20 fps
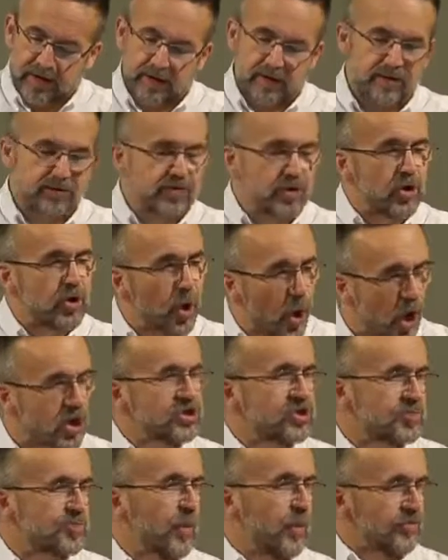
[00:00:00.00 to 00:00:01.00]
the
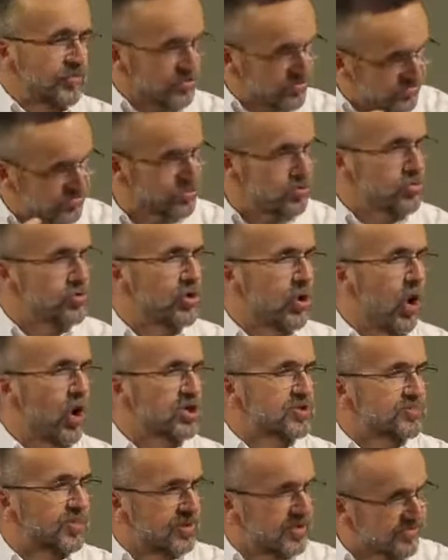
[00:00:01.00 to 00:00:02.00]
gospel, the true
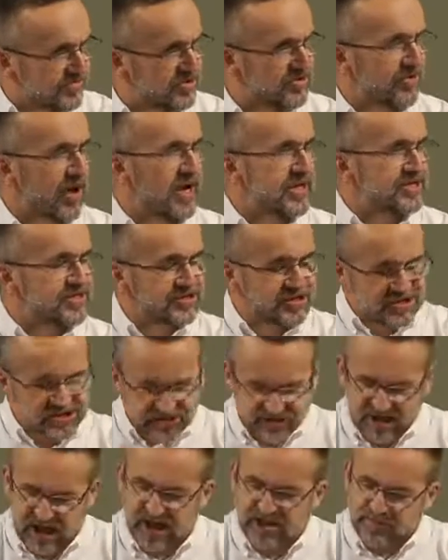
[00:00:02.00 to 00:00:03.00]
gospel of Christ
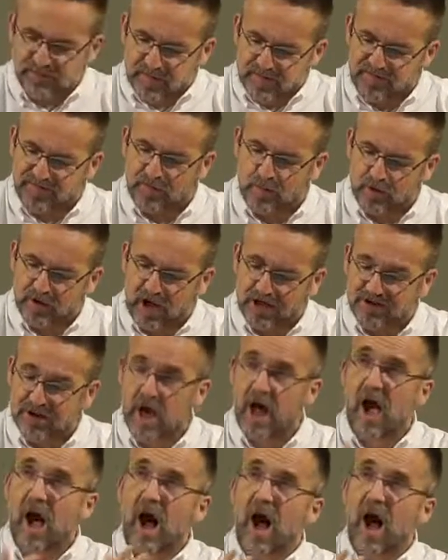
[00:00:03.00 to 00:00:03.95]
that sets before us